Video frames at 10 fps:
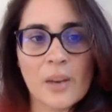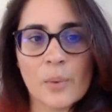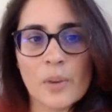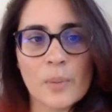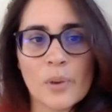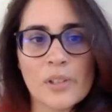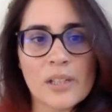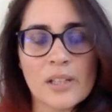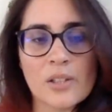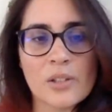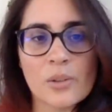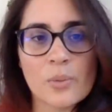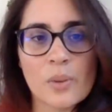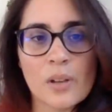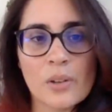at one point I just
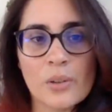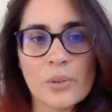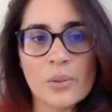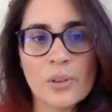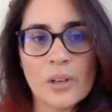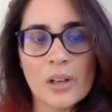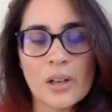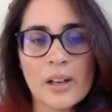thought, well, who